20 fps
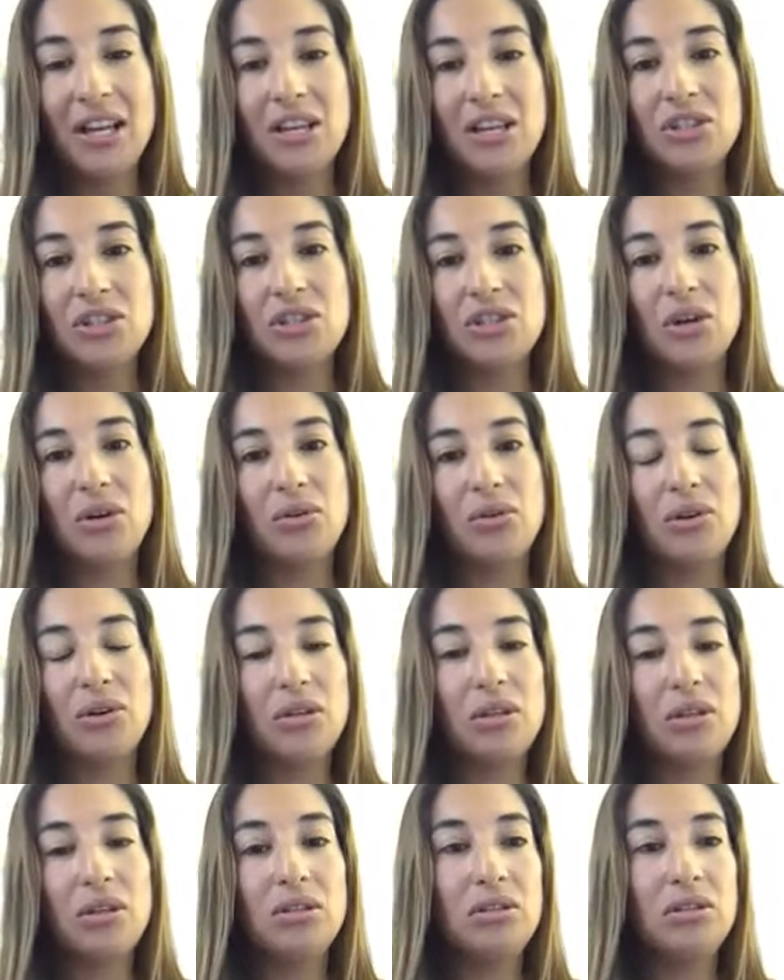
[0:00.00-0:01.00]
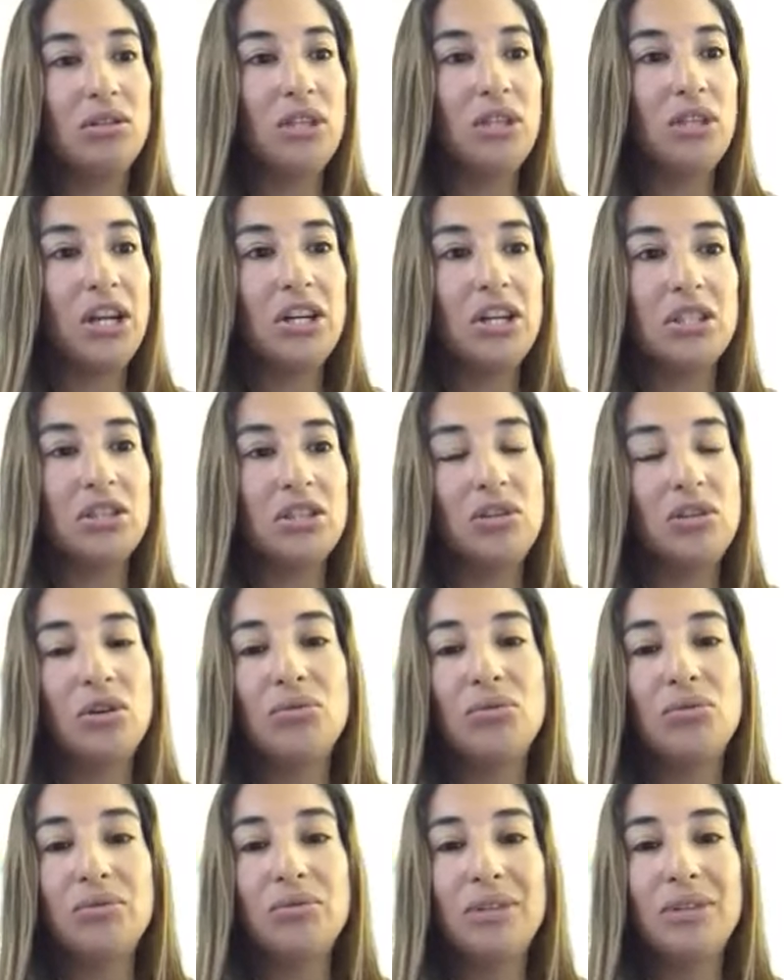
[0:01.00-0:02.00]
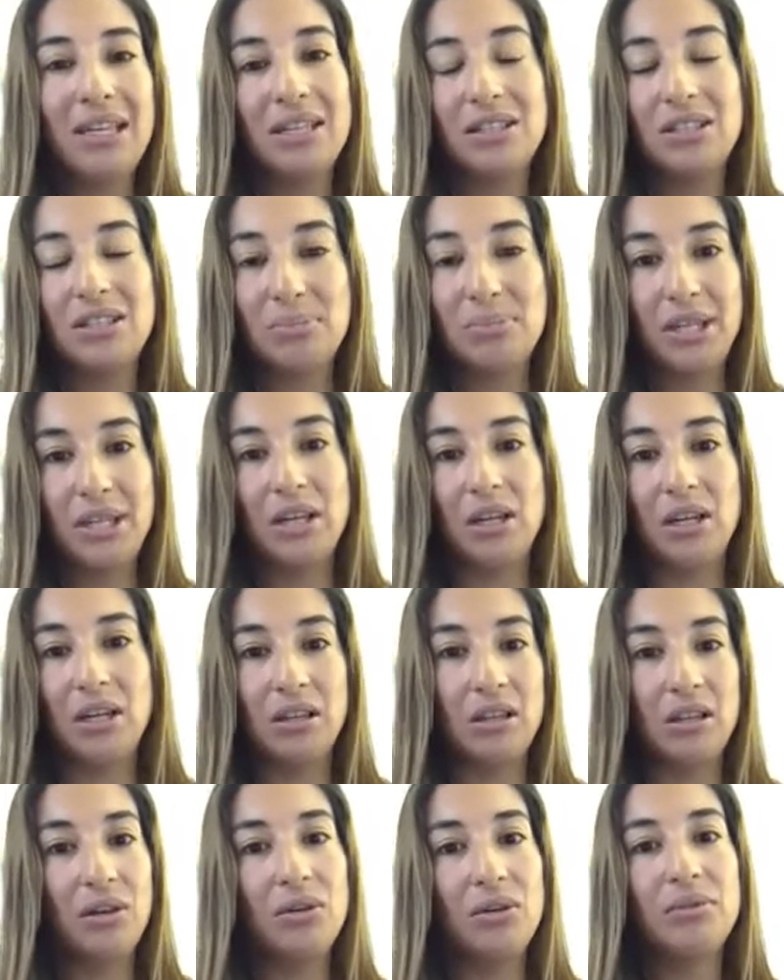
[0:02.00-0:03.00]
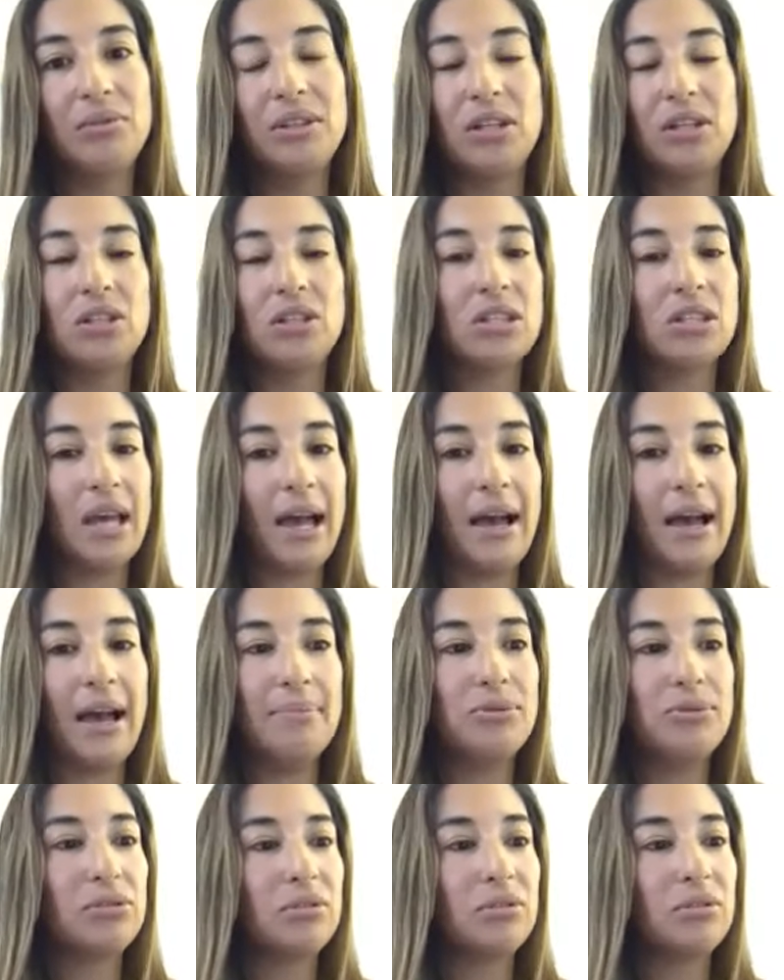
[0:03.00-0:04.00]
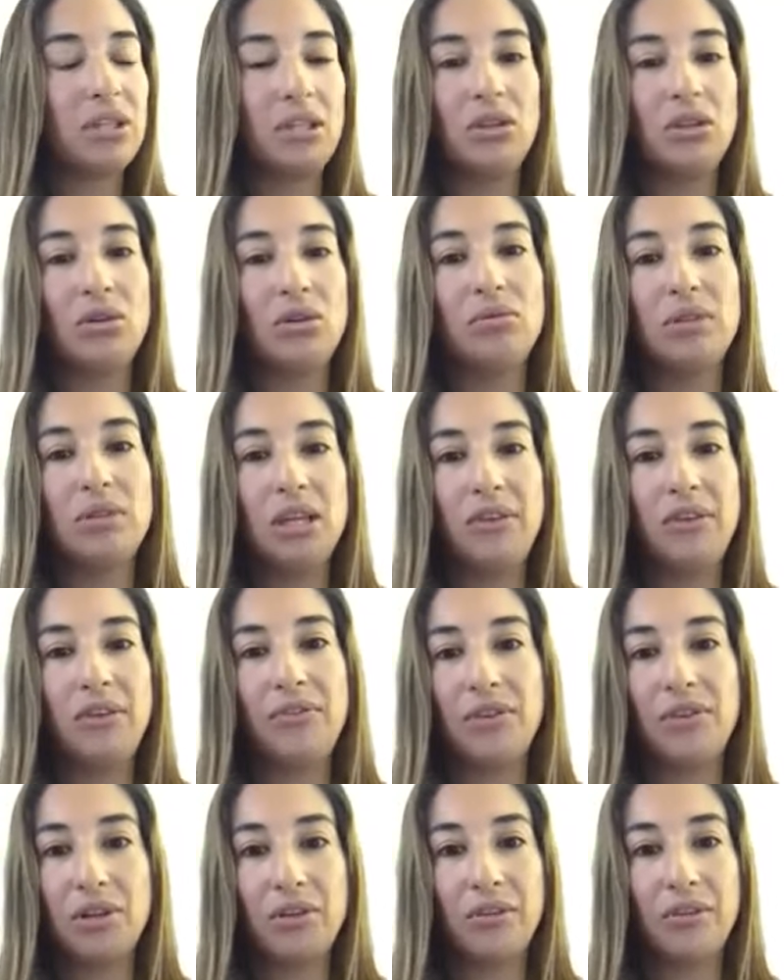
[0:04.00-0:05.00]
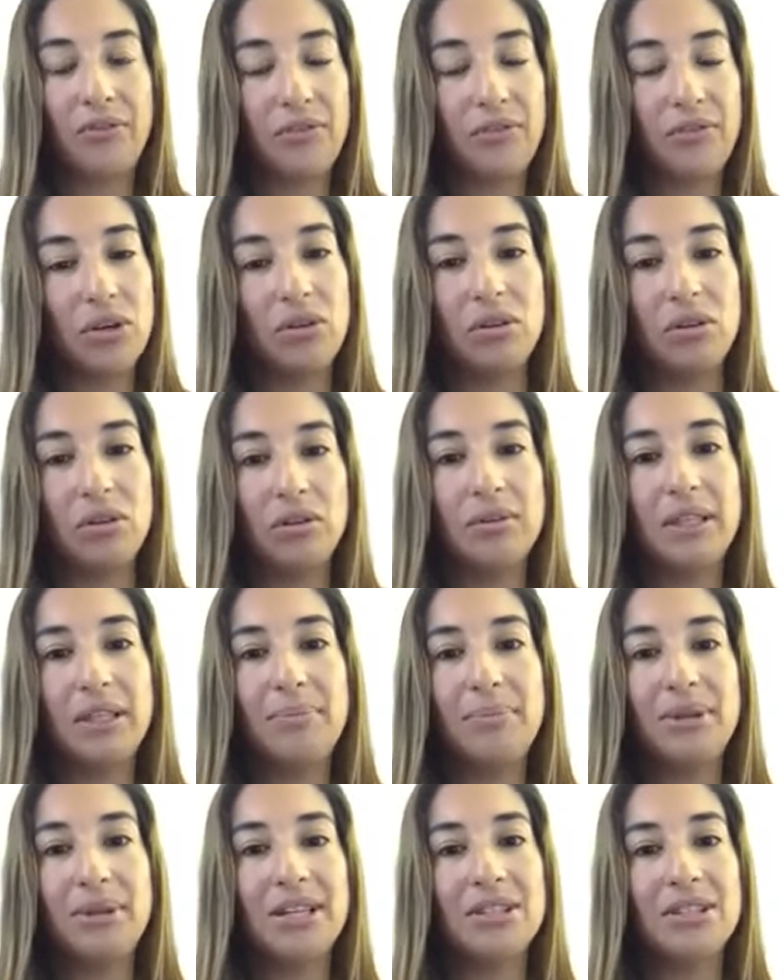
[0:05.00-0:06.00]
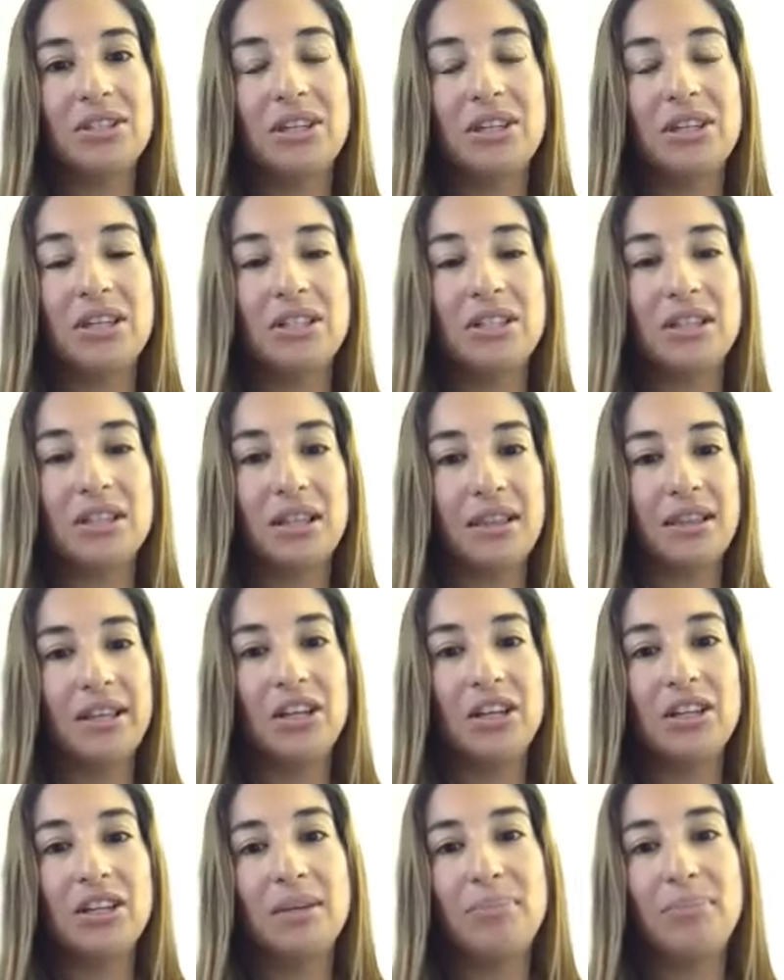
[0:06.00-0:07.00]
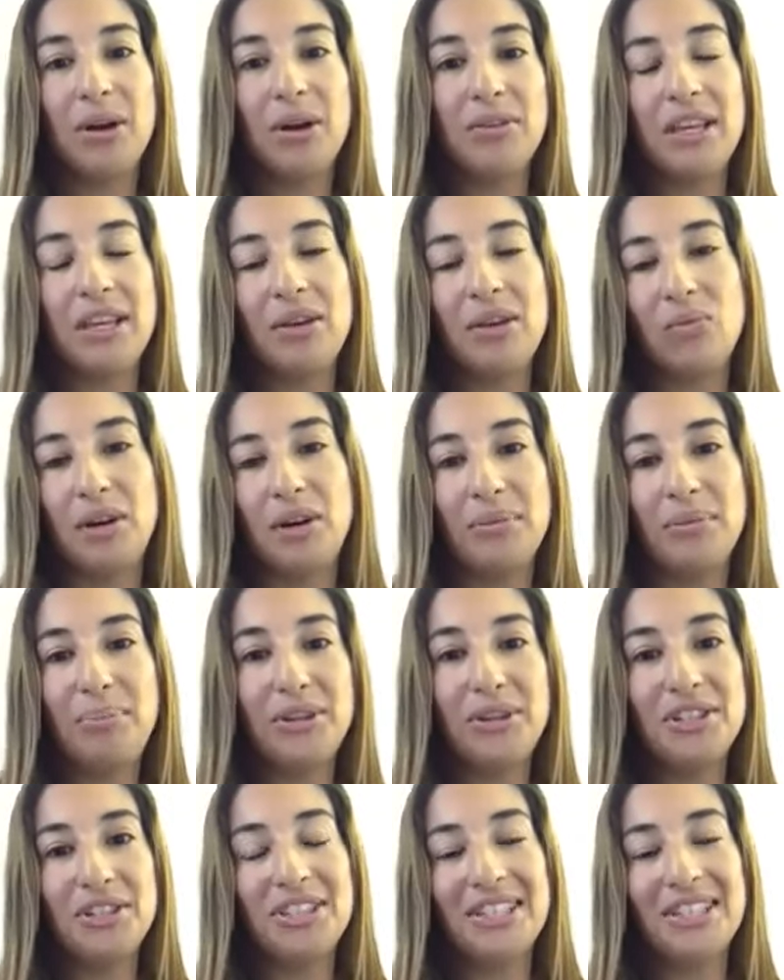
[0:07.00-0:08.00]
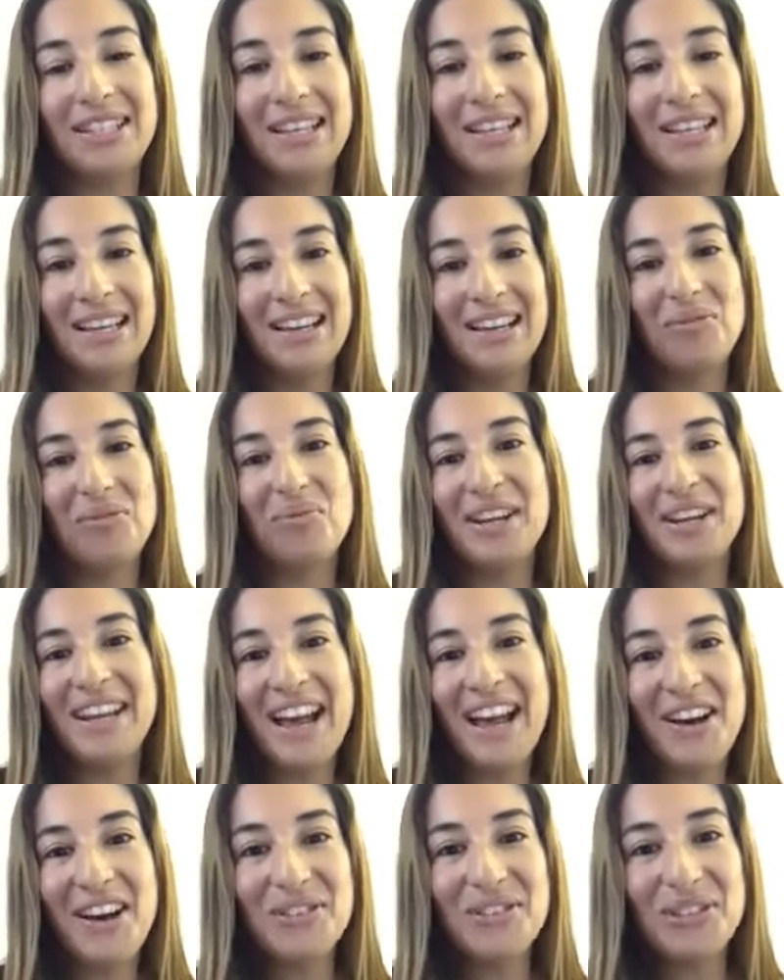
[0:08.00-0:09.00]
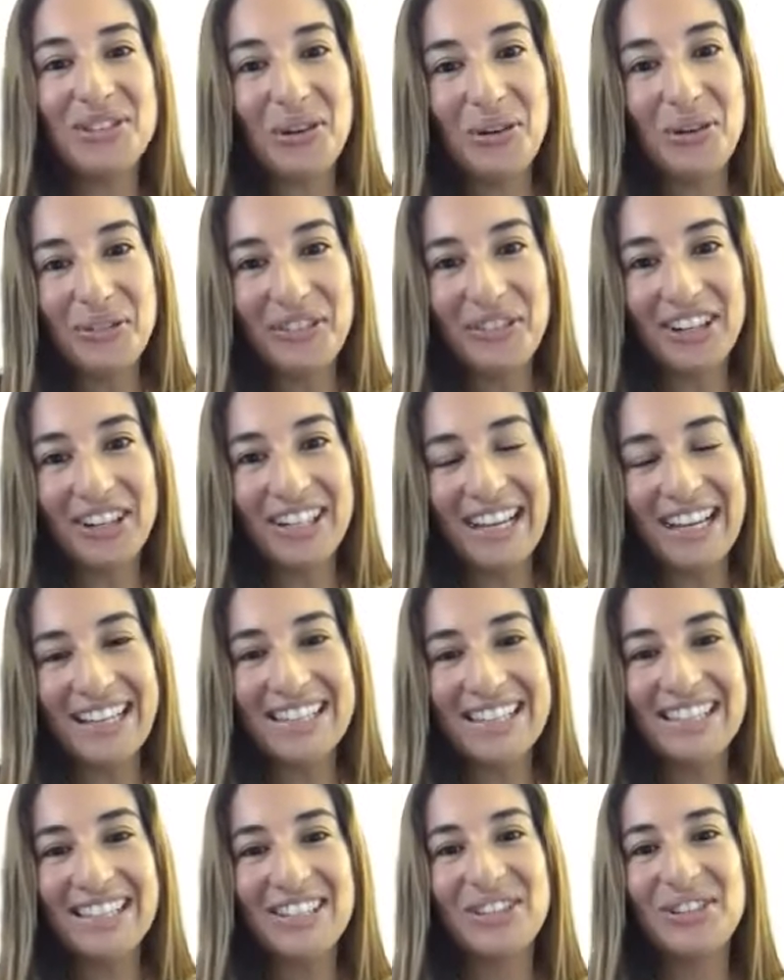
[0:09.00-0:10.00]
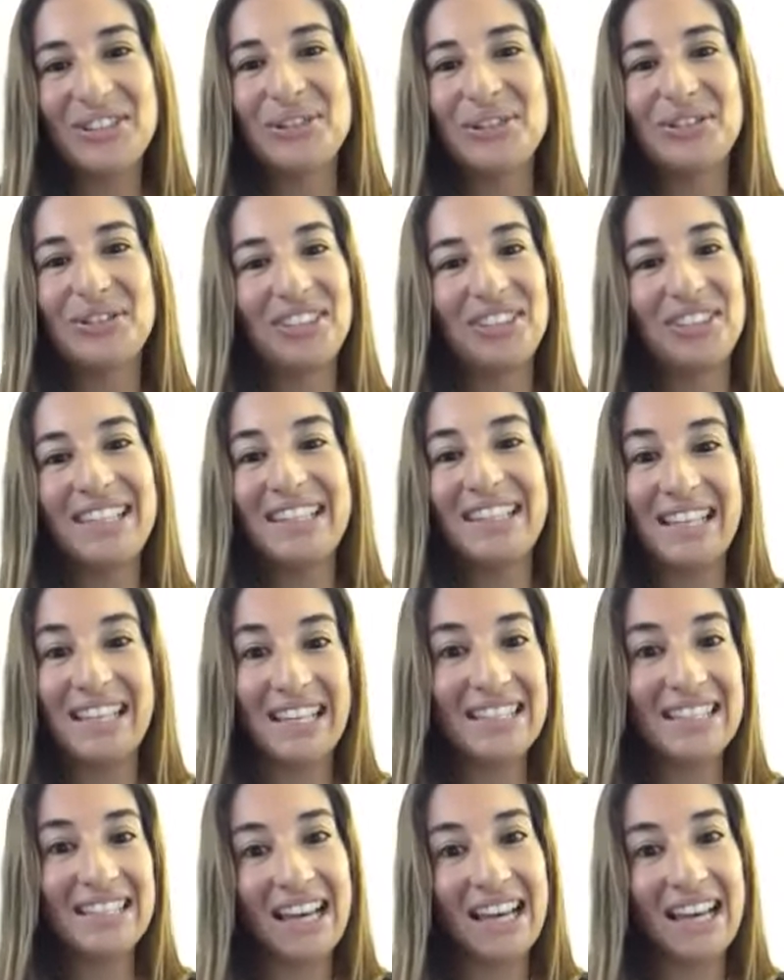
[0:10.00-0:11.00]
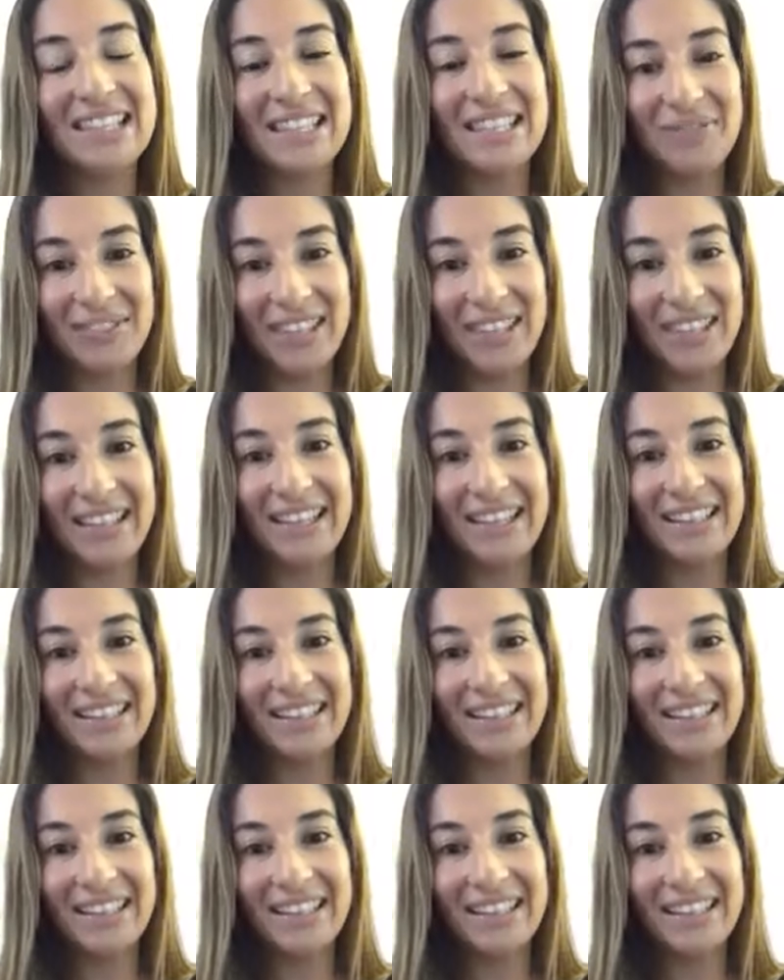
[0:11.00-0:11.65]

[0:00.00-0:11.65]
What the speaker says: Yeah. So there's no need to be alone. There's absolutely no need for you to feel lonely, because there's literally probably one person, one house over next to you, who's feeling the exact same thing.